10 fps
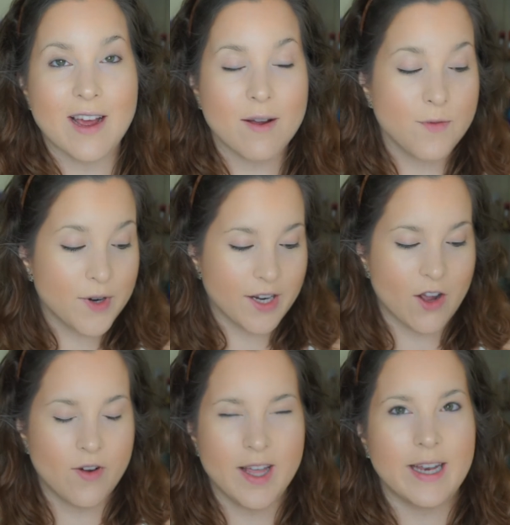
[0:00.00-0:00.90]
now I want to
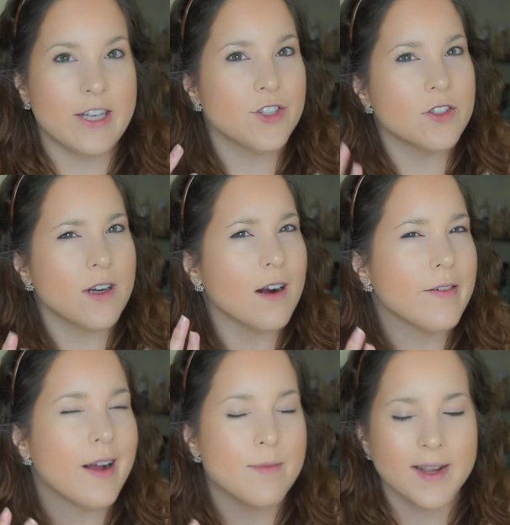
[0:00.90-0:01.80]
go in and just
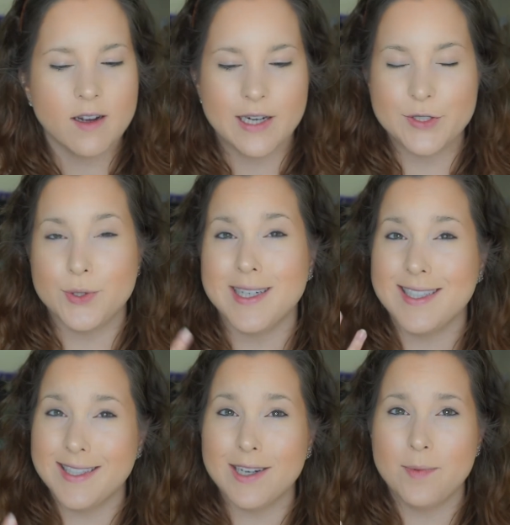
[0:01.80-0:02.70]
carve out my contour
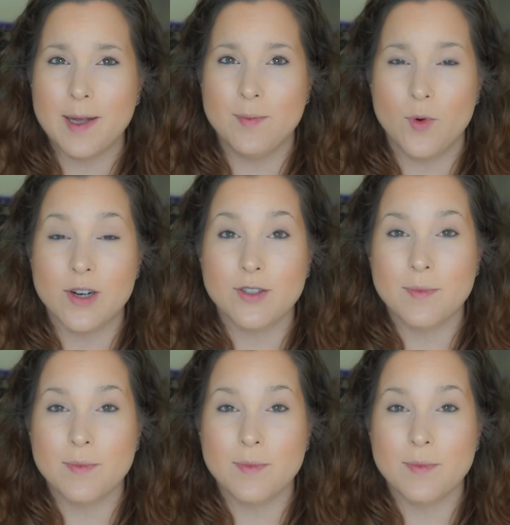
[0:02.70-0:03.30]
a little bit more.